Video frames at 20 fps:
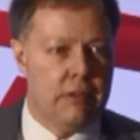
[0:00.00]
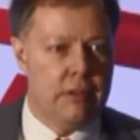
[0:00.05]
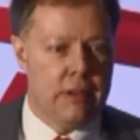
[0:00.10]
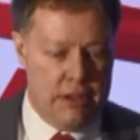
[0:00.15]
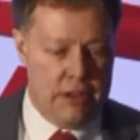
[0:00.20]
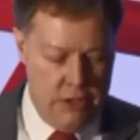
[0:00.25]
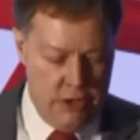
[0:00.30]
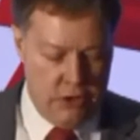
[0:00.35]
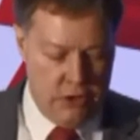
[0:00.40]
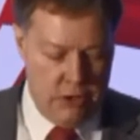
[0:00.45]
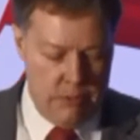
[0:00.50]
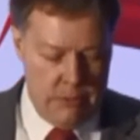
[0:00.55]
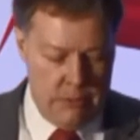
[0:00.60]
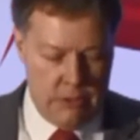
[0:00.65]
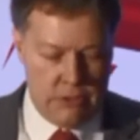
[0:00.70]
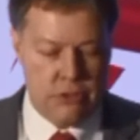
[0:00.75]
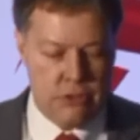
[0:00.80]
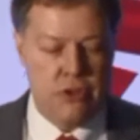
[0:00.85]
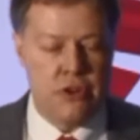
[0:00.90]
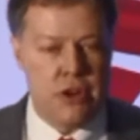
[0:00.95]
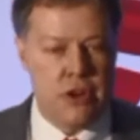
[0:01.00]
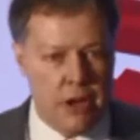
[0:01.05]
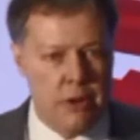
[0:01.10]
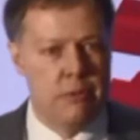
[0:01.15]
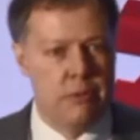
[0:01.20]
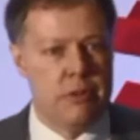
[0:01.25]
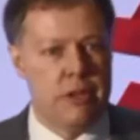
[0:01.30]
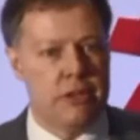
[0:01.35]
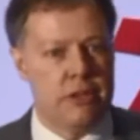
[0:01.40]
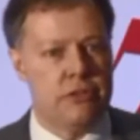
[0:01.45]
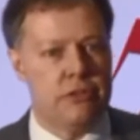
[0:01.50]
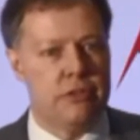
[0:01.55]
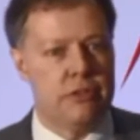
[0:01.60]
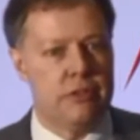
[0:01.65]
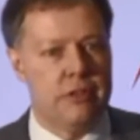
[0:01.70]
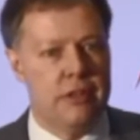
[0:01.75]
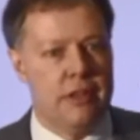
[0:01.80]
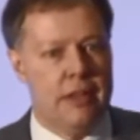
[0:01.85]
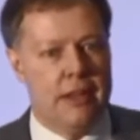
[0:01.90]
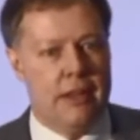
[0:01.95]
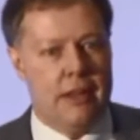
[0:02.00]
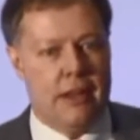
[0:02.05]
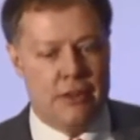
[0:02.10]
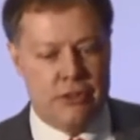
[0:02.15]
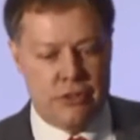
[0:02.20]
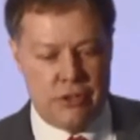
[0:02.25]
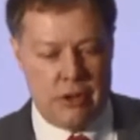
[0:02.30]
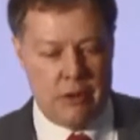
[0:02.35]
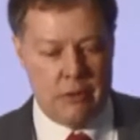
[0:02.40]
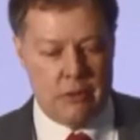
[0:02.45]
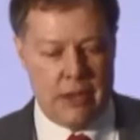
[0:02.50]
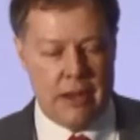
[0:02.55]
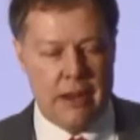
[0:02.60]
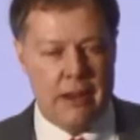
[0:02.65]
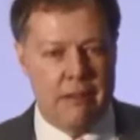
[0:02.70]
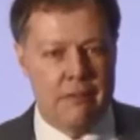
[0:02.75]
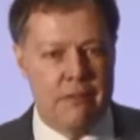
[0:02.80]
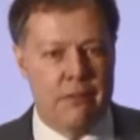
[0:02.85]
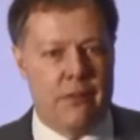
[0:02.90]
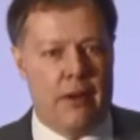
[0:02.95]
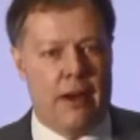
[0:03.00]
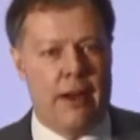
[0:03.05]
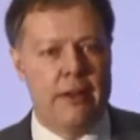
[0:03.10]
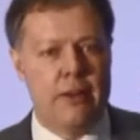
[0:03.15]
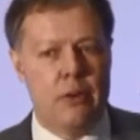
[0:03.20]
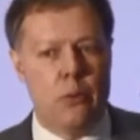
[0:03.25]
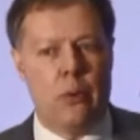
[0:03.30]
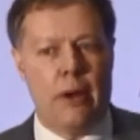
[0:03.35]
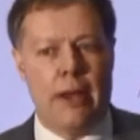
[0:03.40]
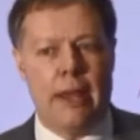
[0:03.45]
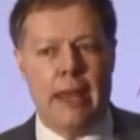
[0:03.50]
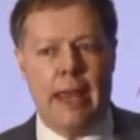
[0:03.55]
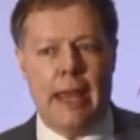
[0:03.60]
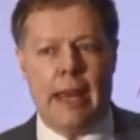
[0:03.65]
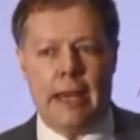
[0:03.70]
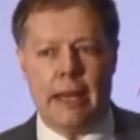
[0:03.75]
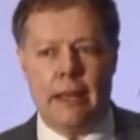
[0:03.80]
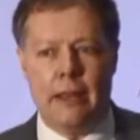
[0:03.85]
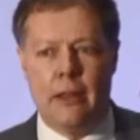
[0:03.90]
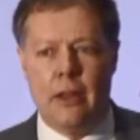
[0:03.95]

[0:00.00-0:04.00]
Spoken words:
And the criminals know this, and so they can find a way in.